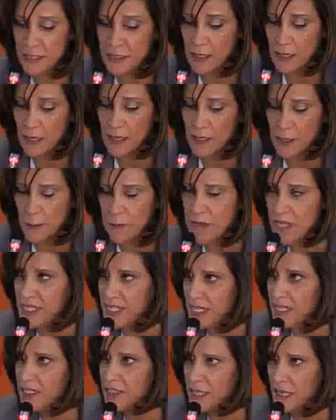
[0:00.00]

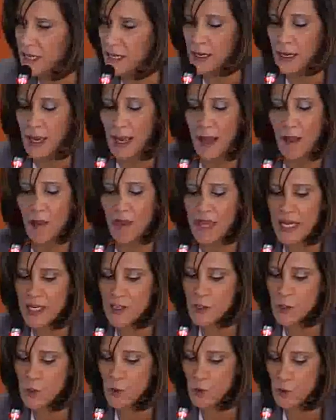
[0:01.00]
representing their
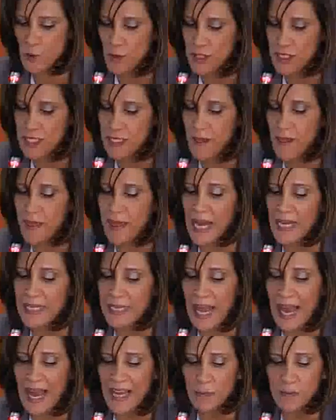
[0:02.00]
schools that
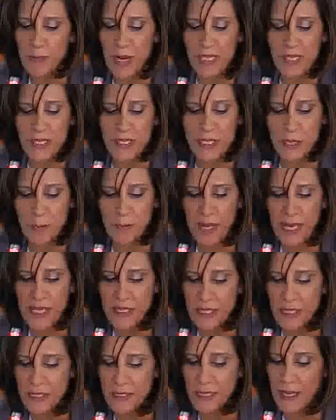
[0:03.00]
had
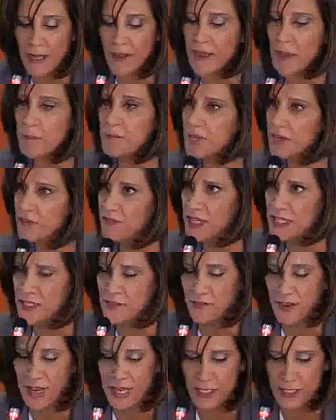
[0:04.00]
participated in the previous
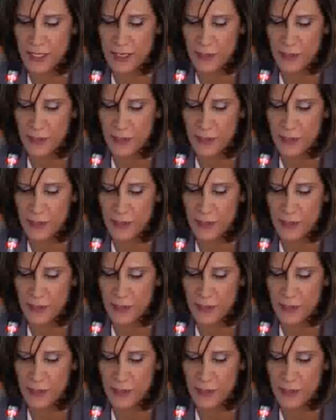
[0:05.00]
phase.